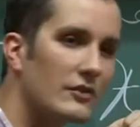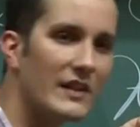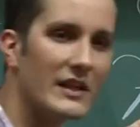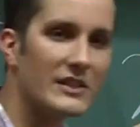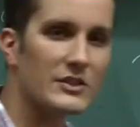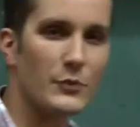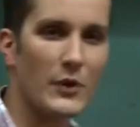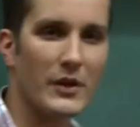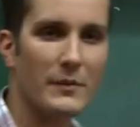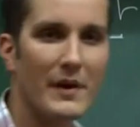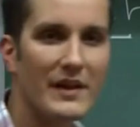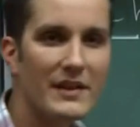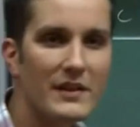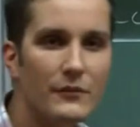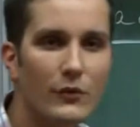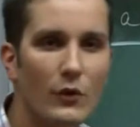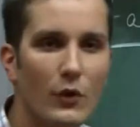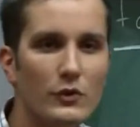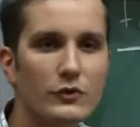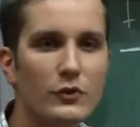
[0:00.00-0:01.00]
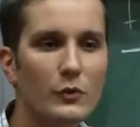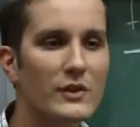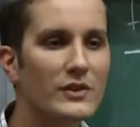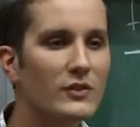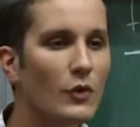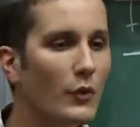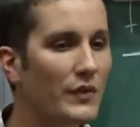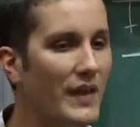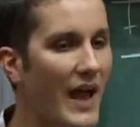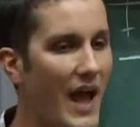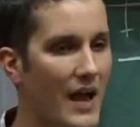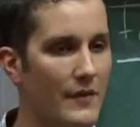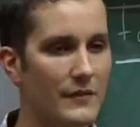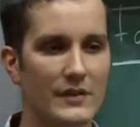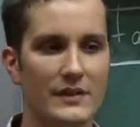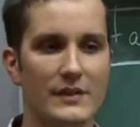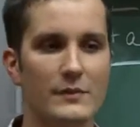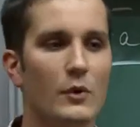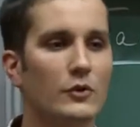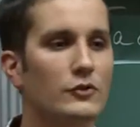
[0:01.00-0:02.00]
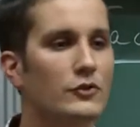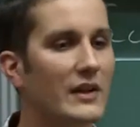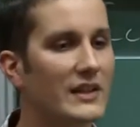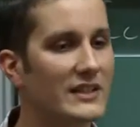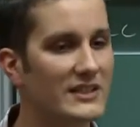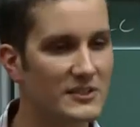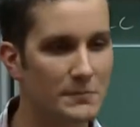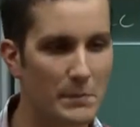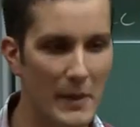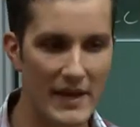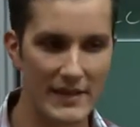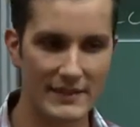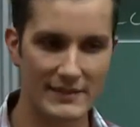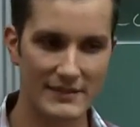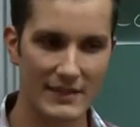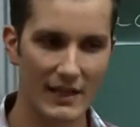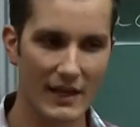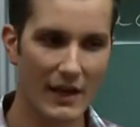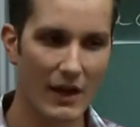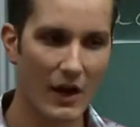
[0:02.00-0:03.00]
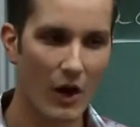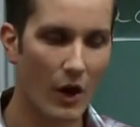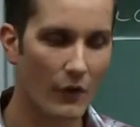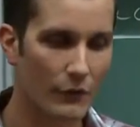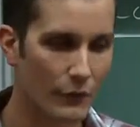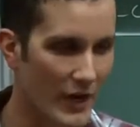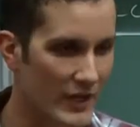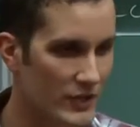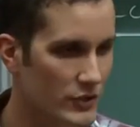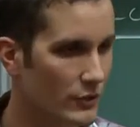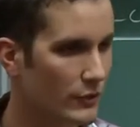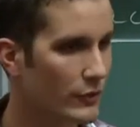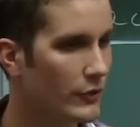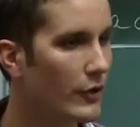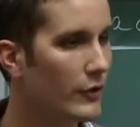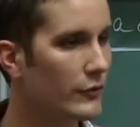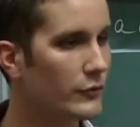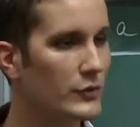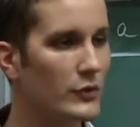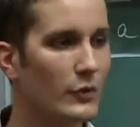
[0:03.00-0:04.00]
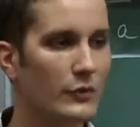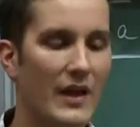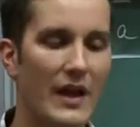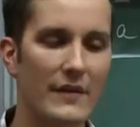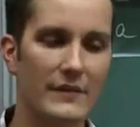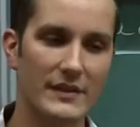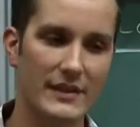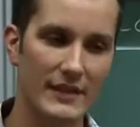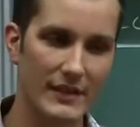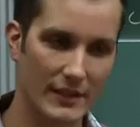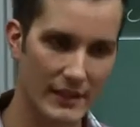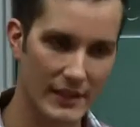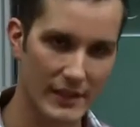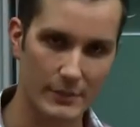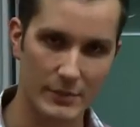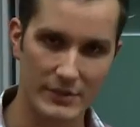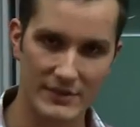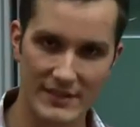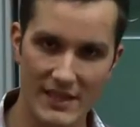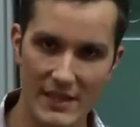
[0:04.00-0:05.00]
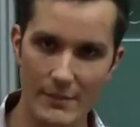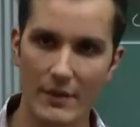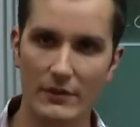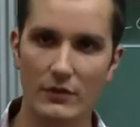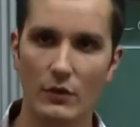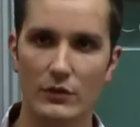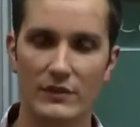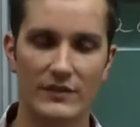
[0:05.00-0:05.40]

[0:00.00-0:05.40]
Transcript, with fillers: an algebraic manifold, so we don't have any moduli space of rational curves, we don't have any Hilbert scheme at our